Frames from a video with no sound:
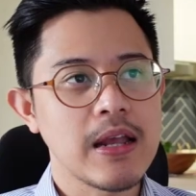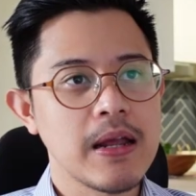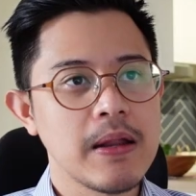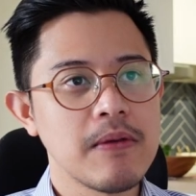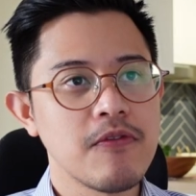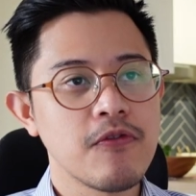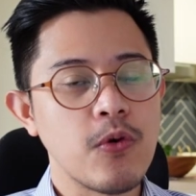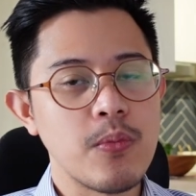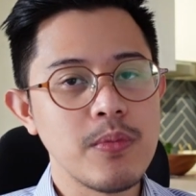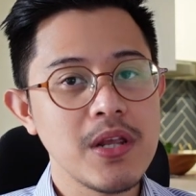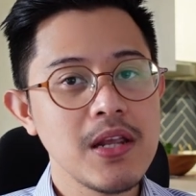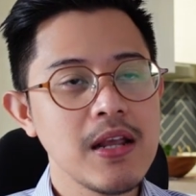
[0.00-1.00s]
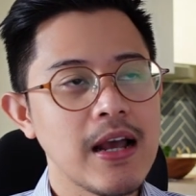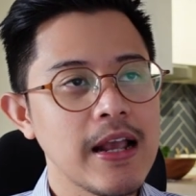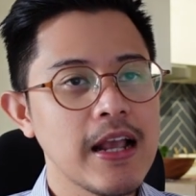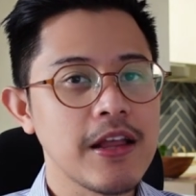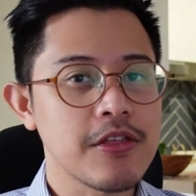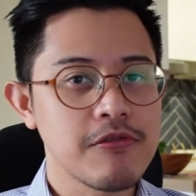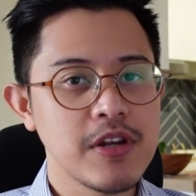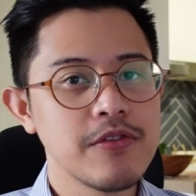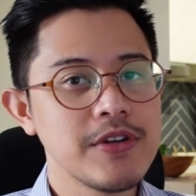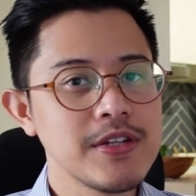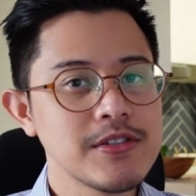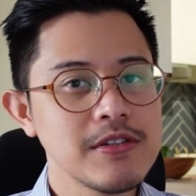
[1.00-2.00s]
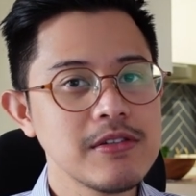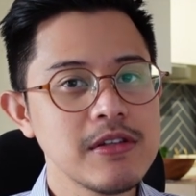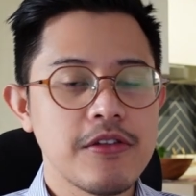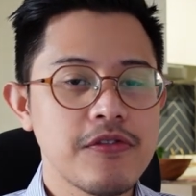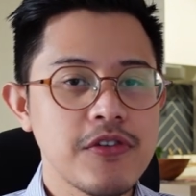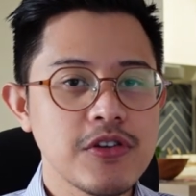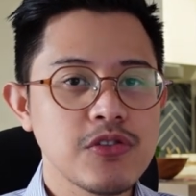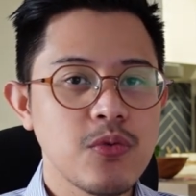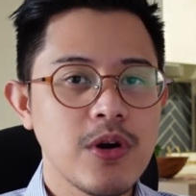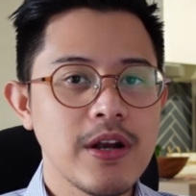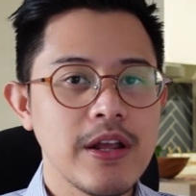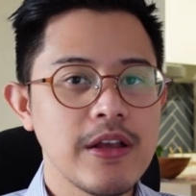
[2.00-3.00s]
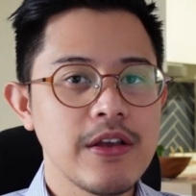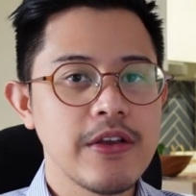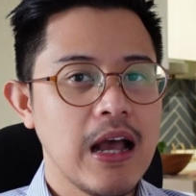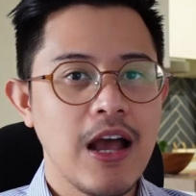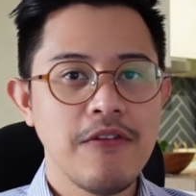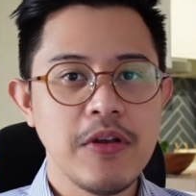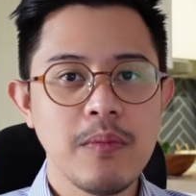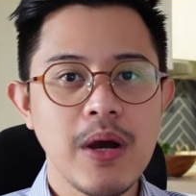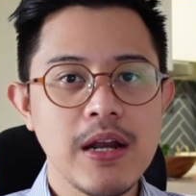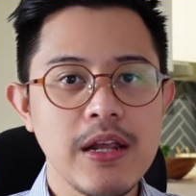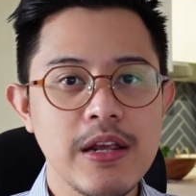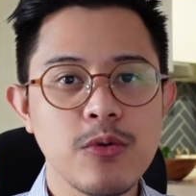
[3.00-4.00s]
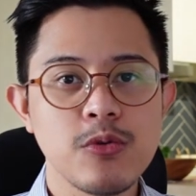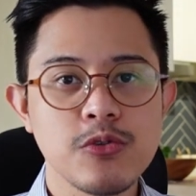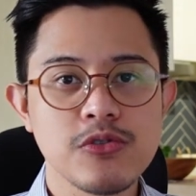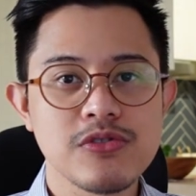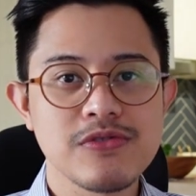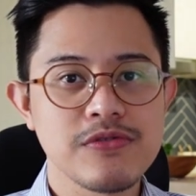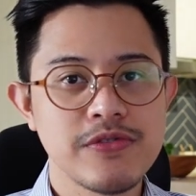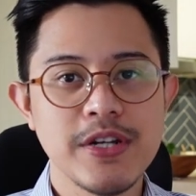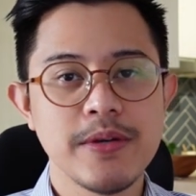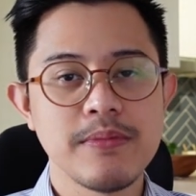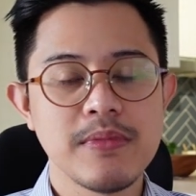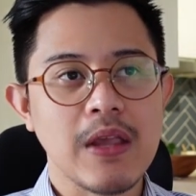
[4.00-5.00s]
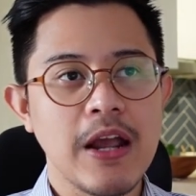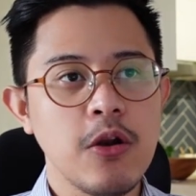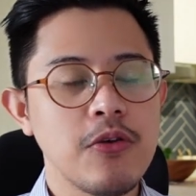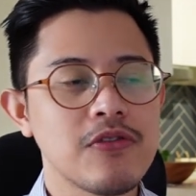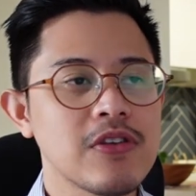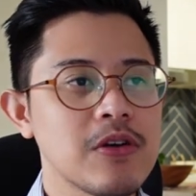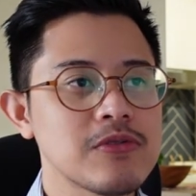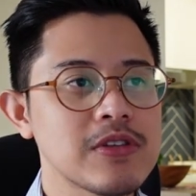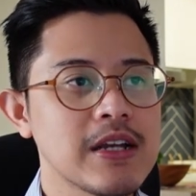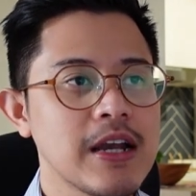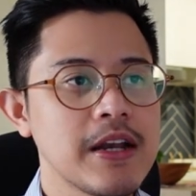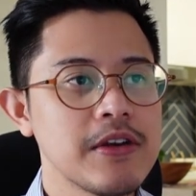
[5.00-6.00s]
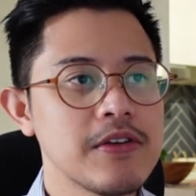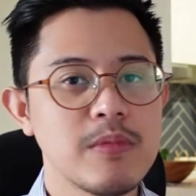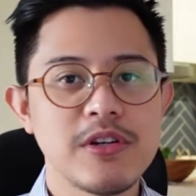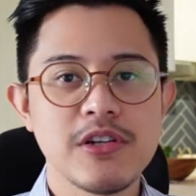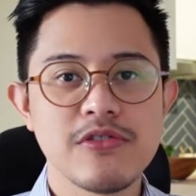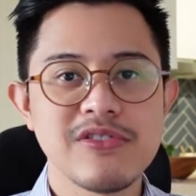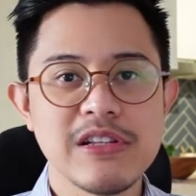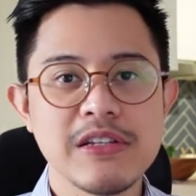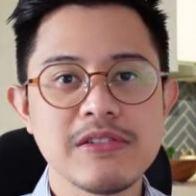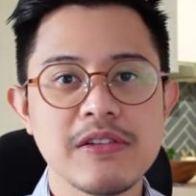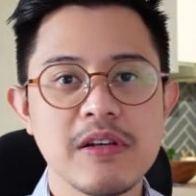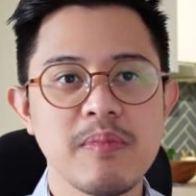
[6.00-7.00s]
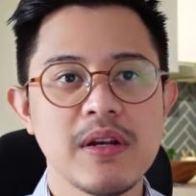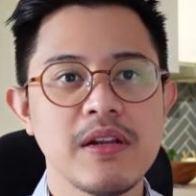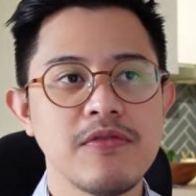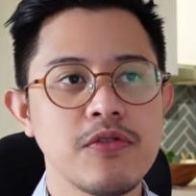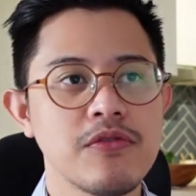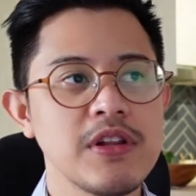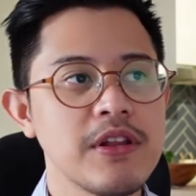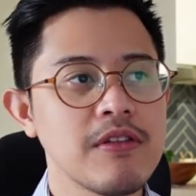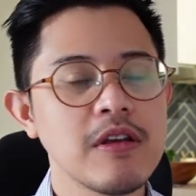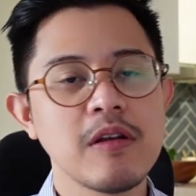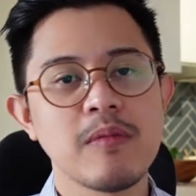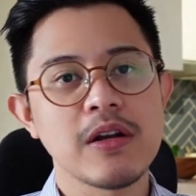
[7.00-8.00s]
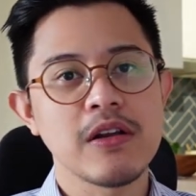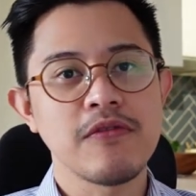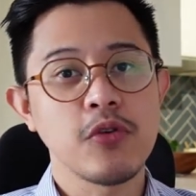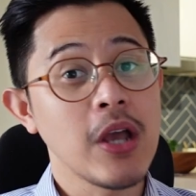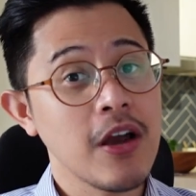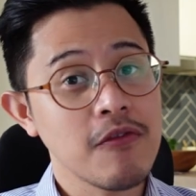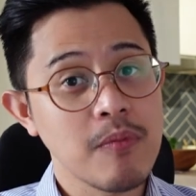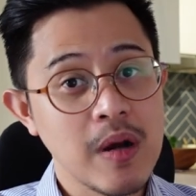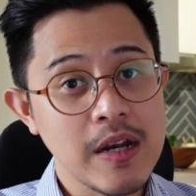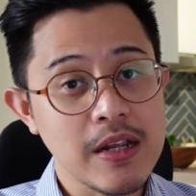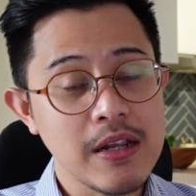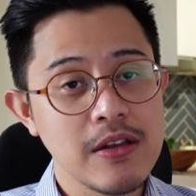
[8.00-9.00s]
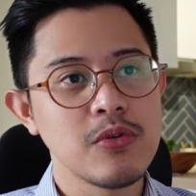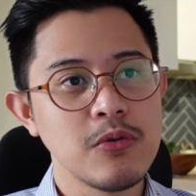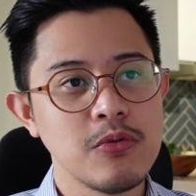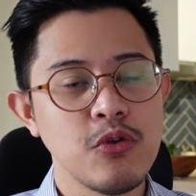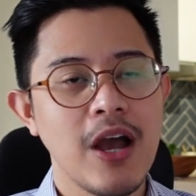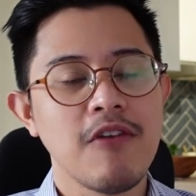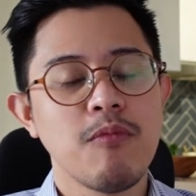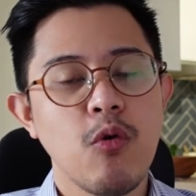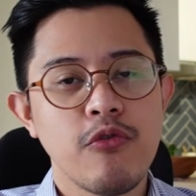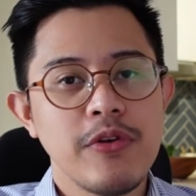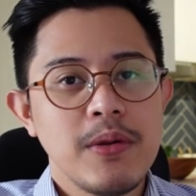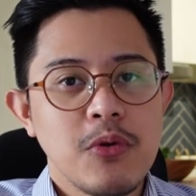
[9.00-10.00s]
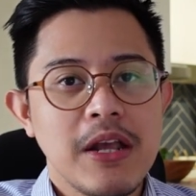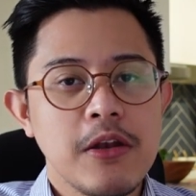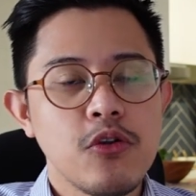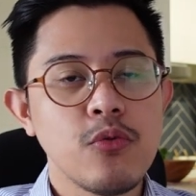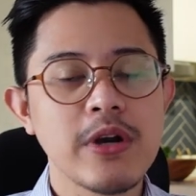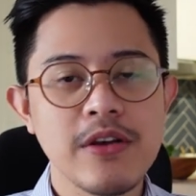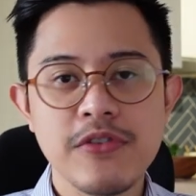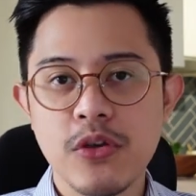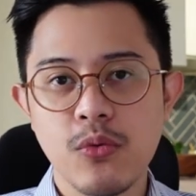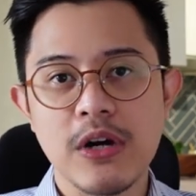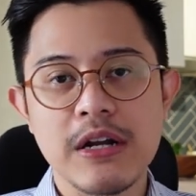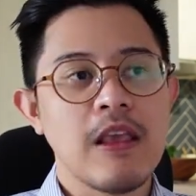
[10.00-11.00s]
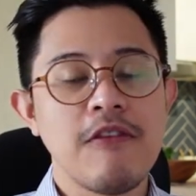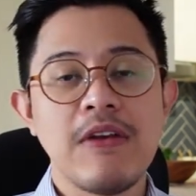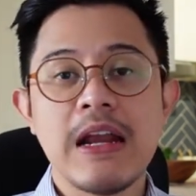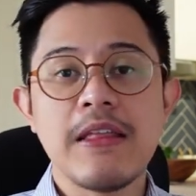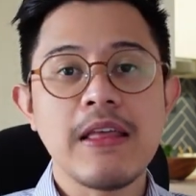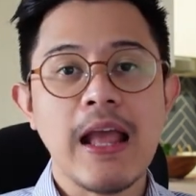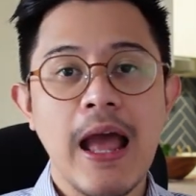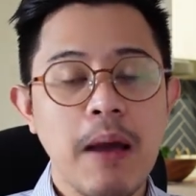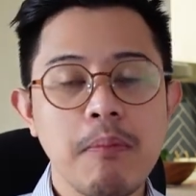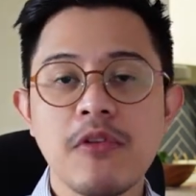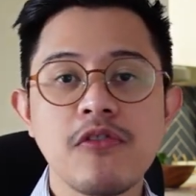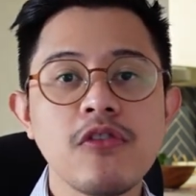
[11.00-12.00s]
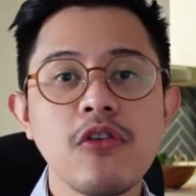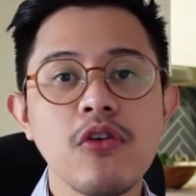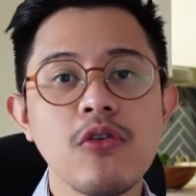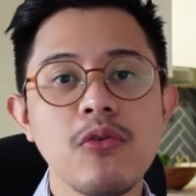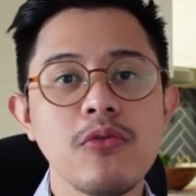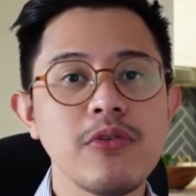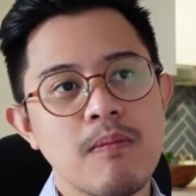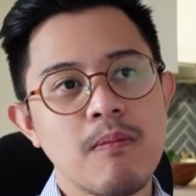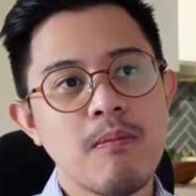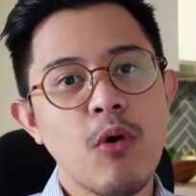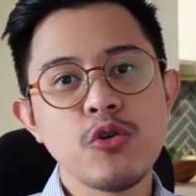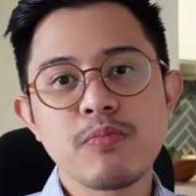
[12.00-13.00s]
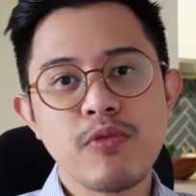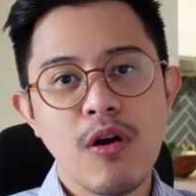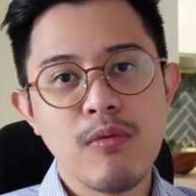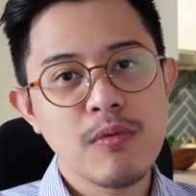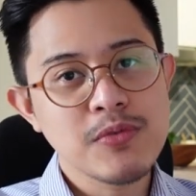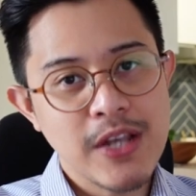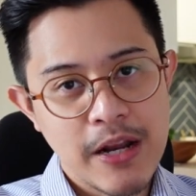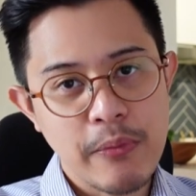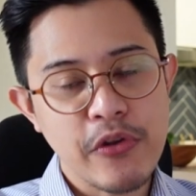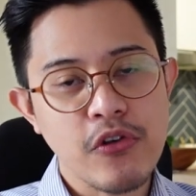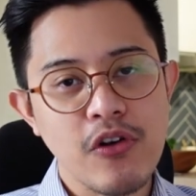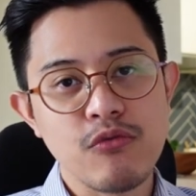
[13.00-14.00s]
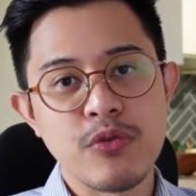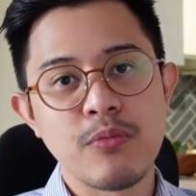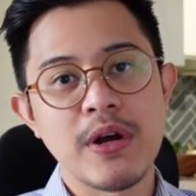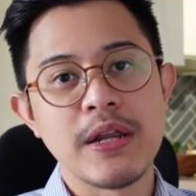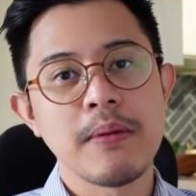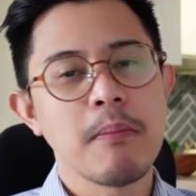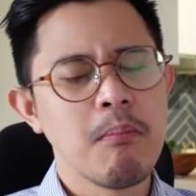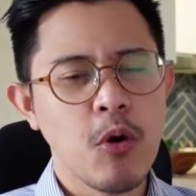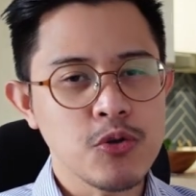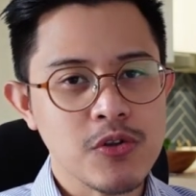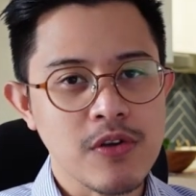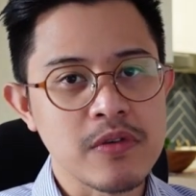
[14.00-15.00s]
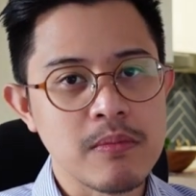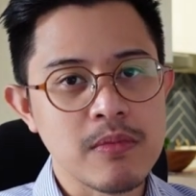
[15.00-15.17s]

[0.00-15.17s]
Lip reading: And for me, I got three reasons. The first one is having money equals freedom. I know it sounds kind of materialistic, but if you really think about it, if you have money, you have more freedom. You can do whatever you want. If anything happens to you, most problems can be solved with money. Most of them.